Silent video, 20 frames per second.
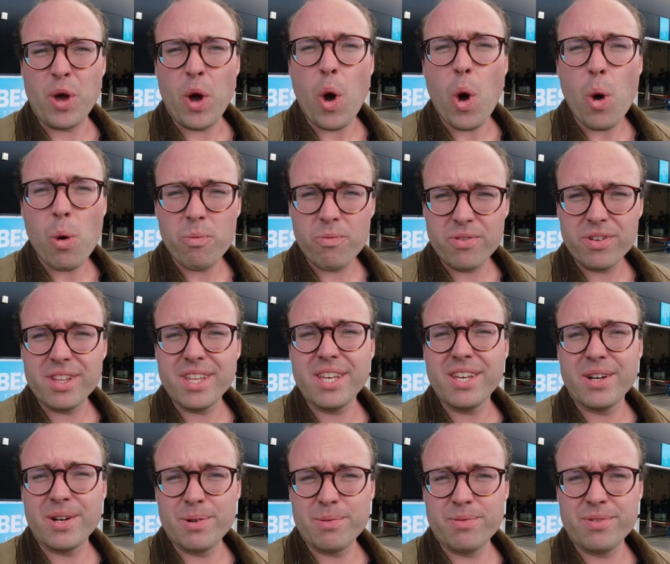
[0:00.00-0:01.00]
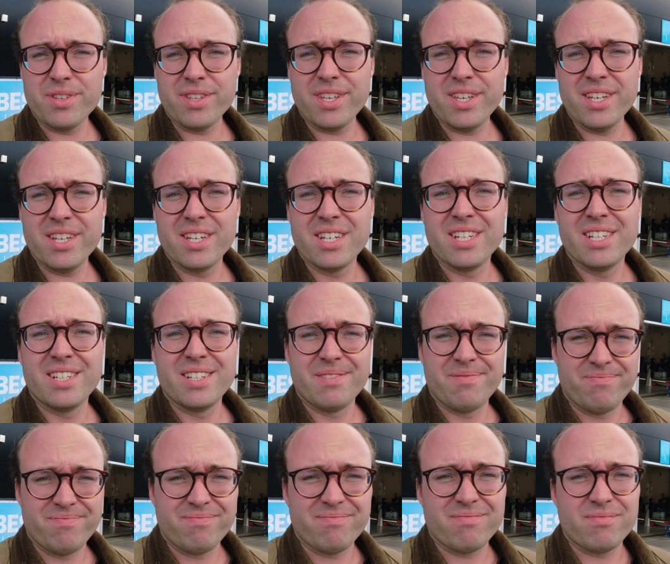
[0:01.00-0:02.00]
Hopefully,
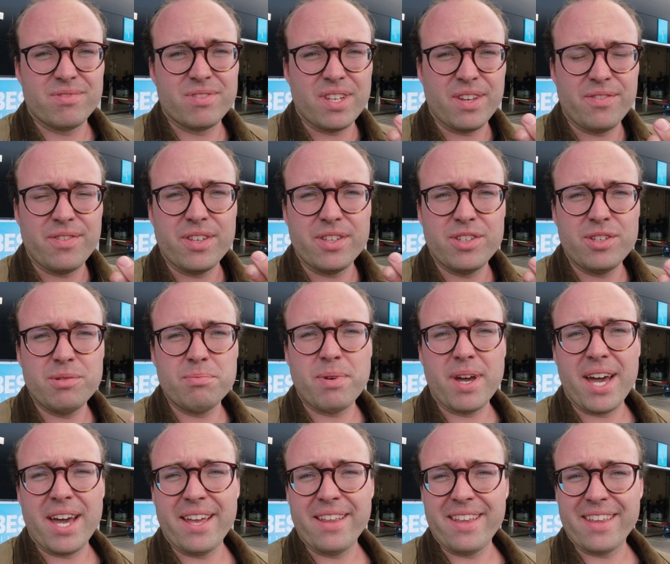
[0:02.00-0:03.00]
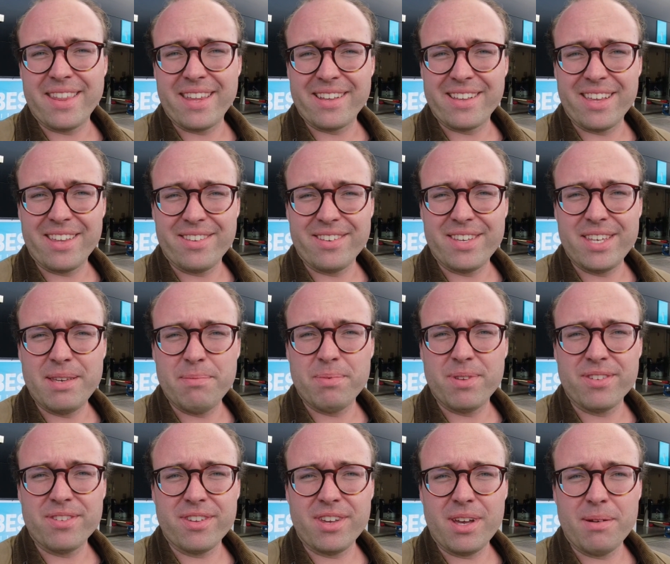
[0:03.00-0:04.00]
nothing too bad, and I'll get to keep
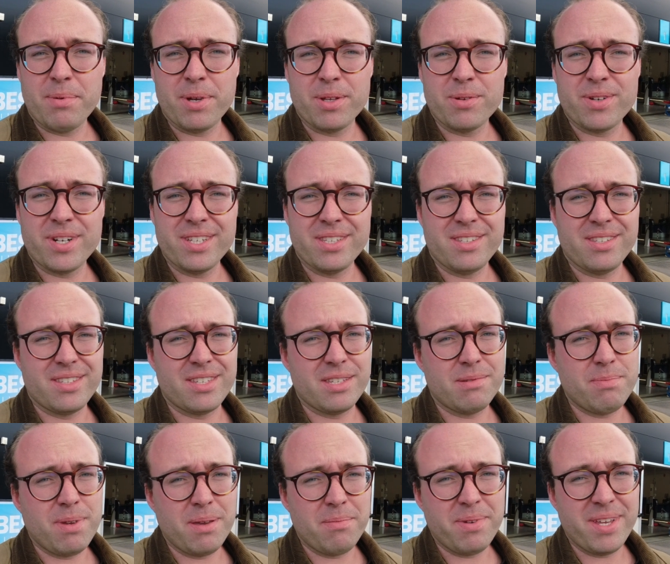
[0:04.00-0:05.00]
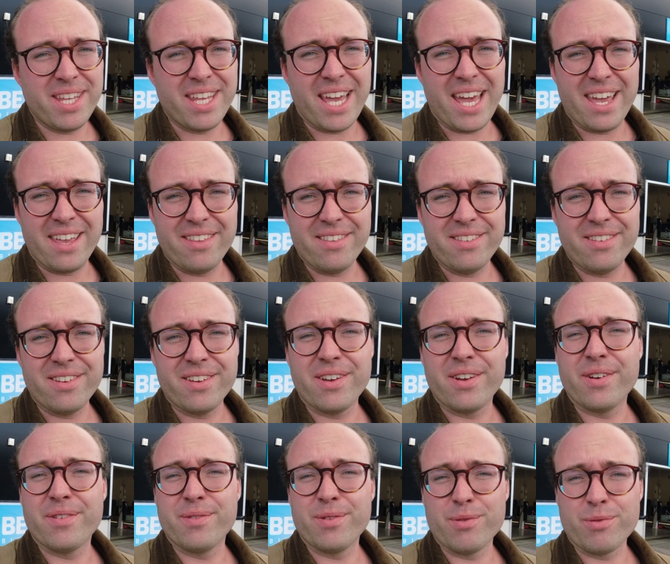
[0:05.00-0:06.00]
the Saab. Otherwise, this may be the end
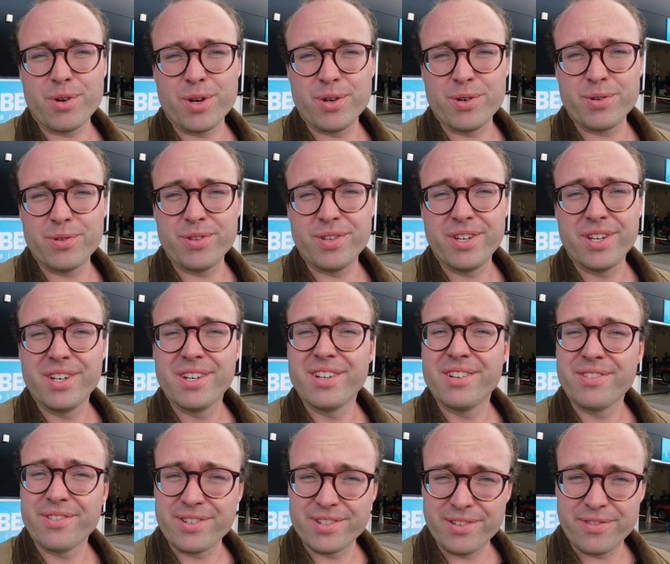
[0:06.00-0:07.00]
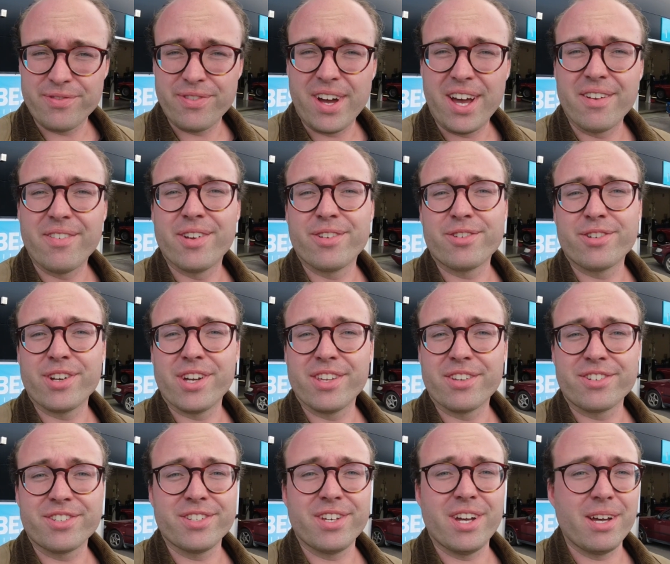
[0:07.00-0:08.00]
of the road for the $500
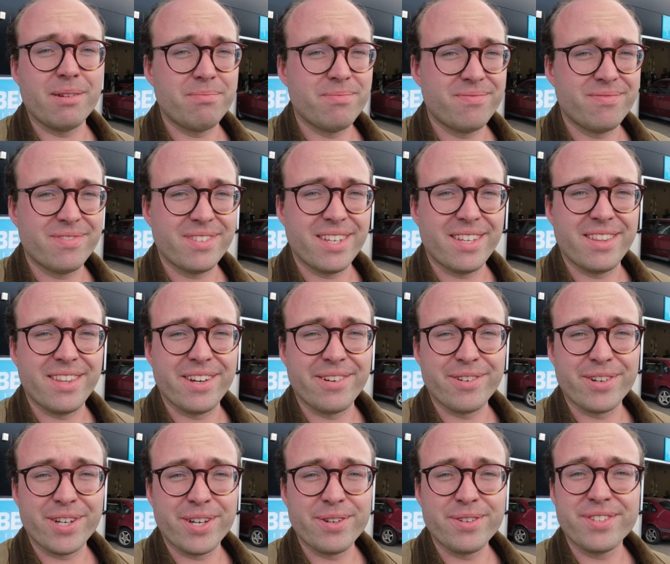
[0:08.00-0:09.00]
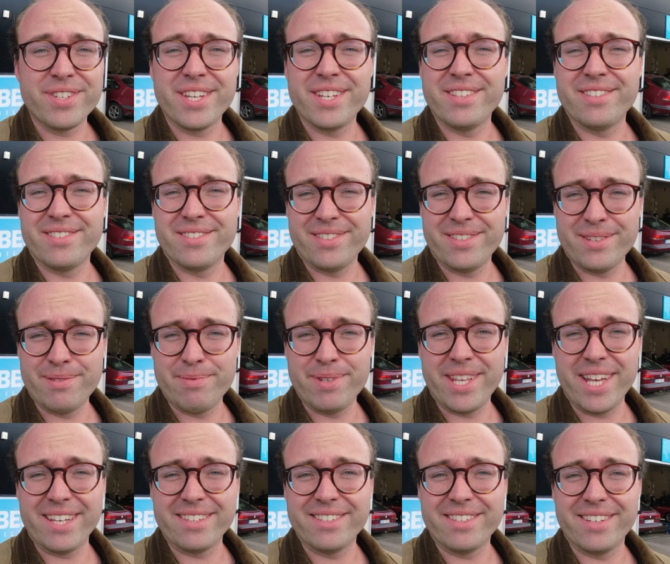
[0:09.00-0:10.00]
Saab. And there it goes in to be
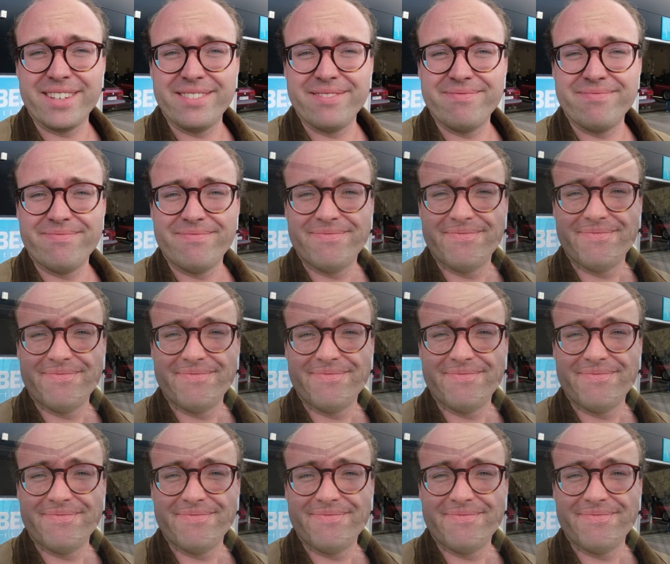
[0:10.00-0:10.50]
tested.